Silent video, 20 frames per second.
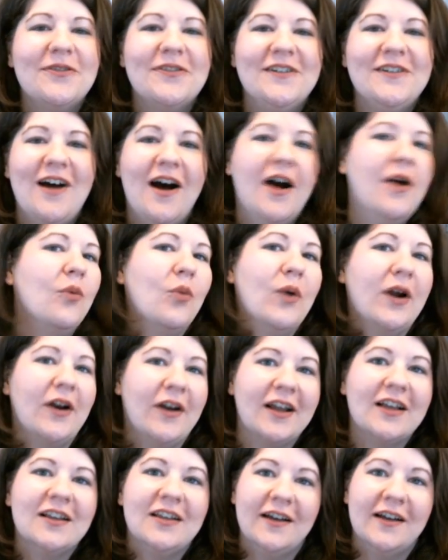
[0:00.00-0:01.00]
not
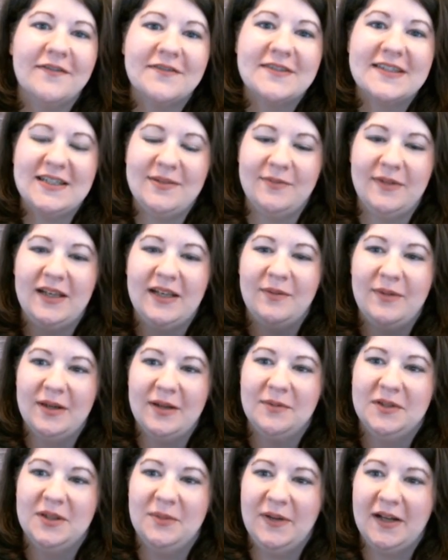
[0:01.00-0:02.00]
wearing gloves to me to be
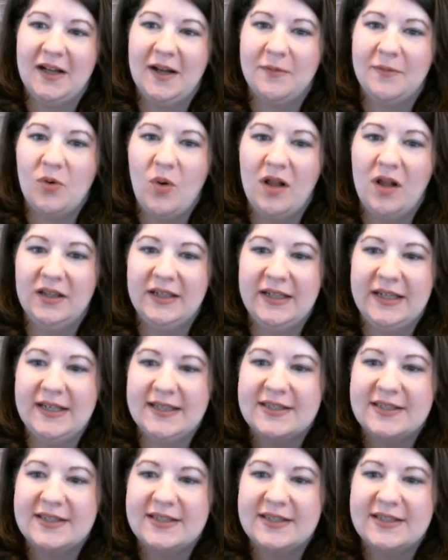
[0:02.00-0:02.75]
able to pick up quality.